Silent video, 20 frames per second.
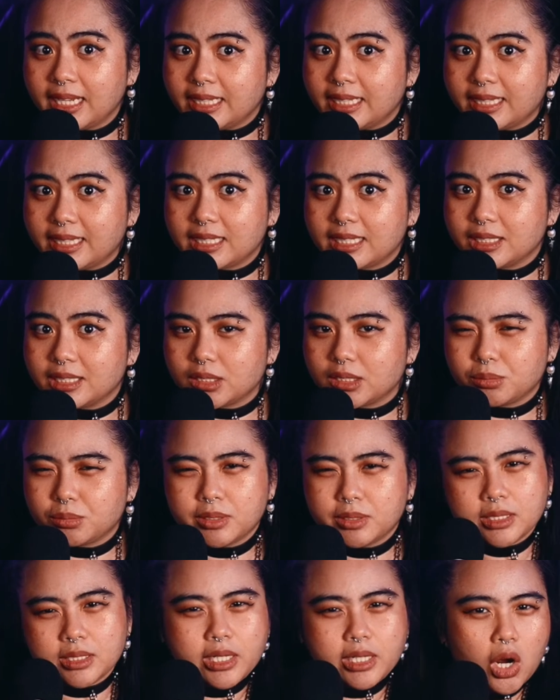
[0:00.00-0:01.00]
That is a
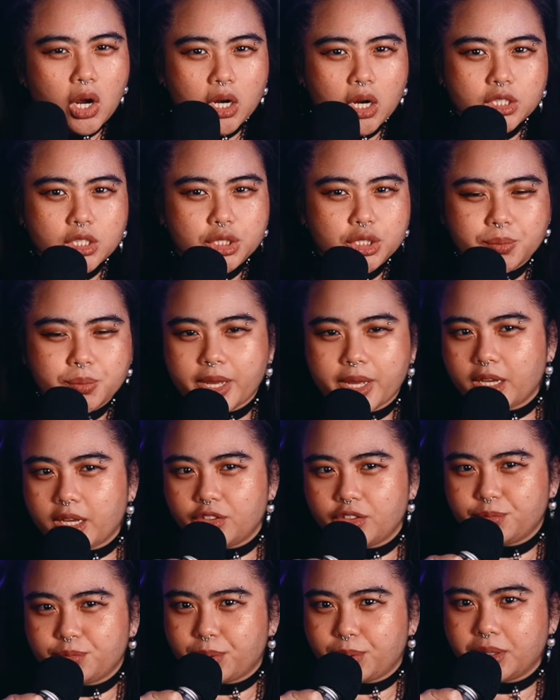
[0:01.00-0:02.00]
really harsh way
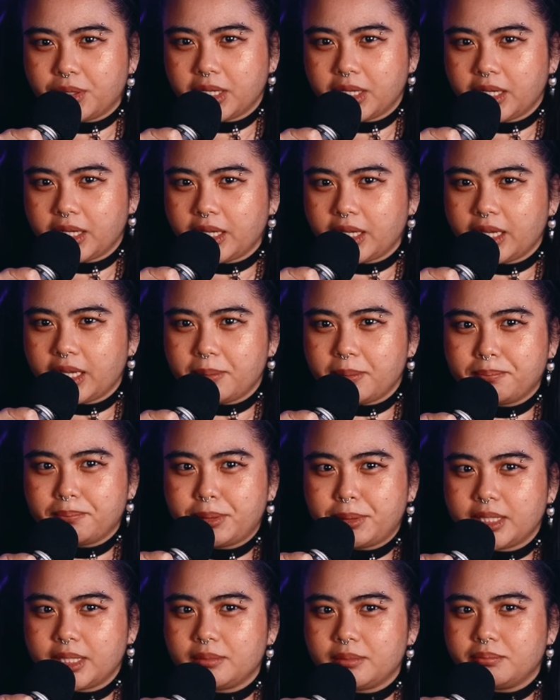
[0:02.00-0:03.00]
of putting it,
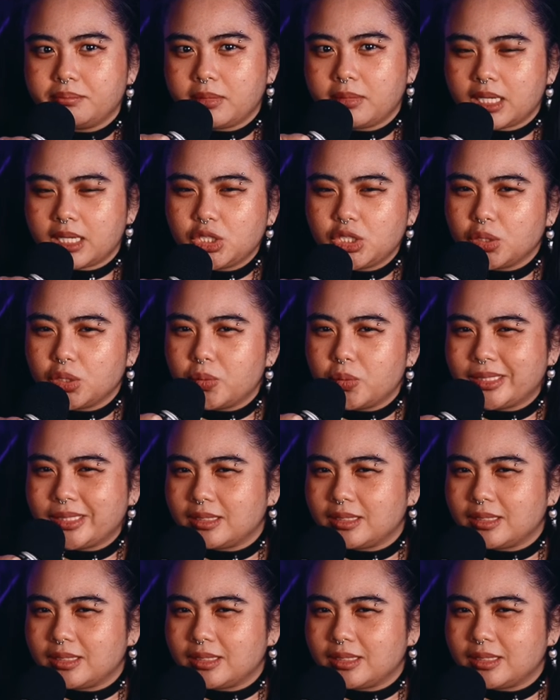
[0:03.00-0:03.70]
but magic was